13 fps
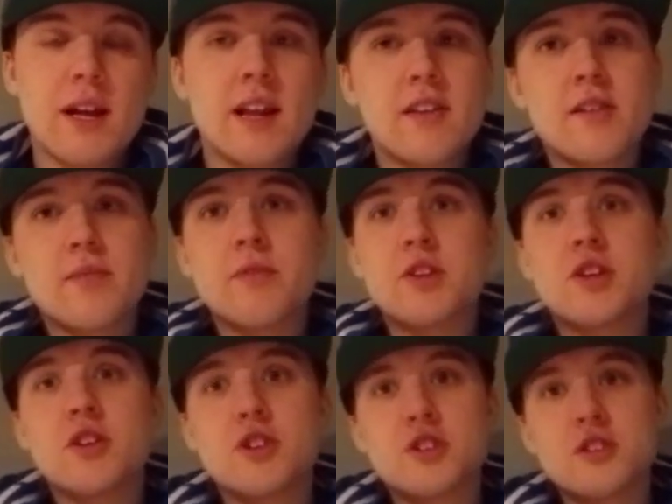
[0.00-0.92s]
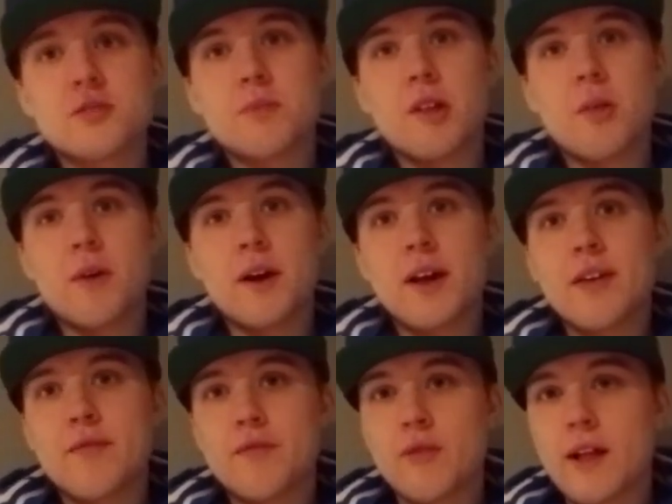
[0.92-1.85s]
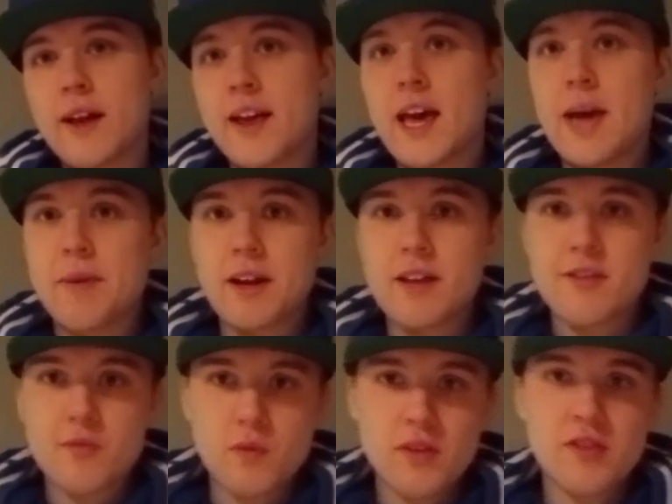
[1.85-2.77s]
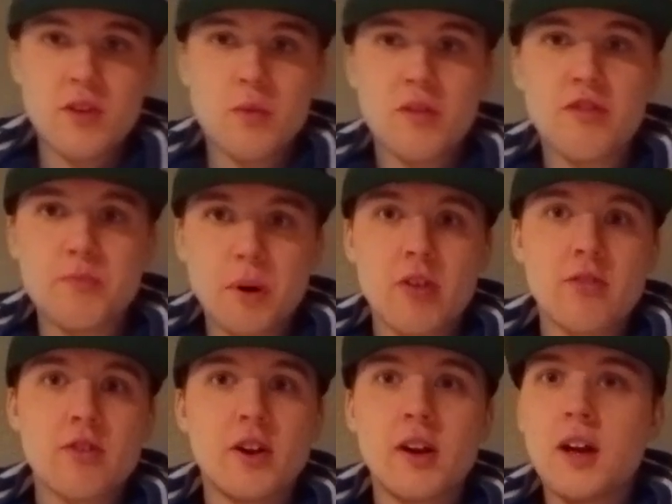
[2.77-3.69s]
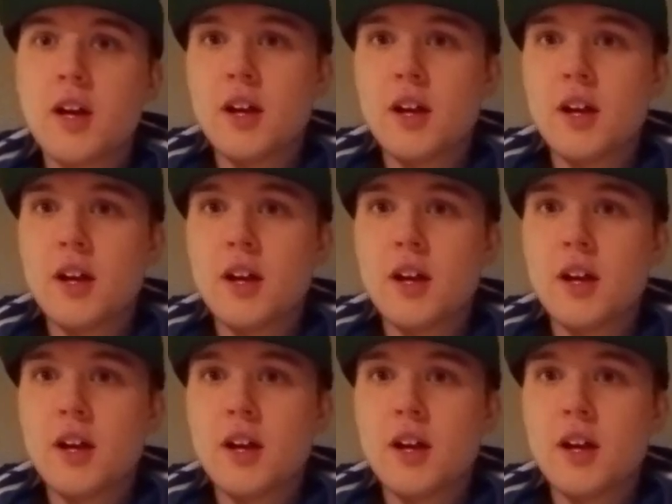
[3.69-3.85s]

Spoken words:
And his substitutions, by the way, for that game against Swansea were spot on.